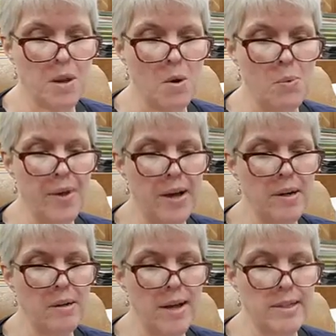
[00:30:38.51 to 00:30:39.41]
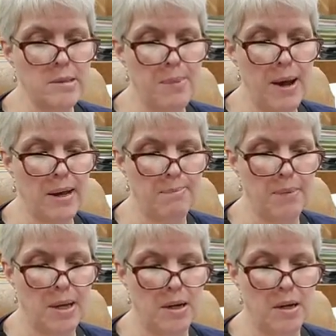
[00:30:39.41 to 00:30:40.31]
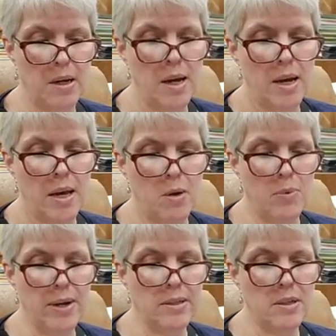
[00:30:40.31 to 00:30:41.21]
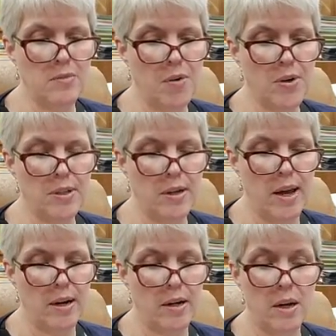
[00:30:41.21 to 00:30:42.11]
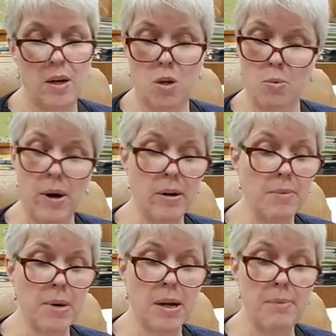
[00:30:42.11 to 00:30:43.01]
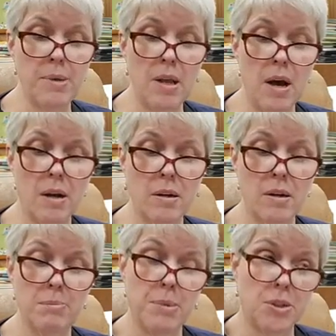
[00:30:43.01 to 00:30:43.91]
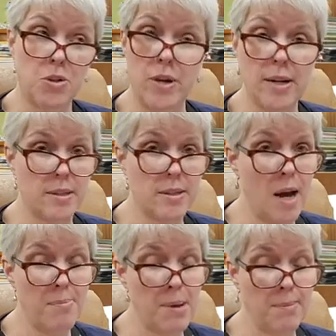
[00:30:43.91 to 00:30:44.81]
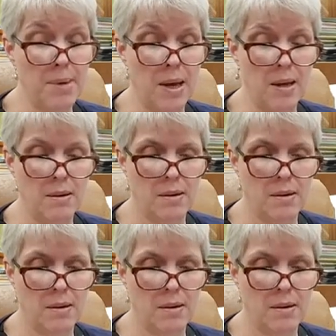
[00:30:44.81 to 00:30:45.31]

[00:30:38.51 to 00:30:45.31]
Without a glance back at Mina, he raised his voice and added, "You're welcome to come along, but you're not stopping me."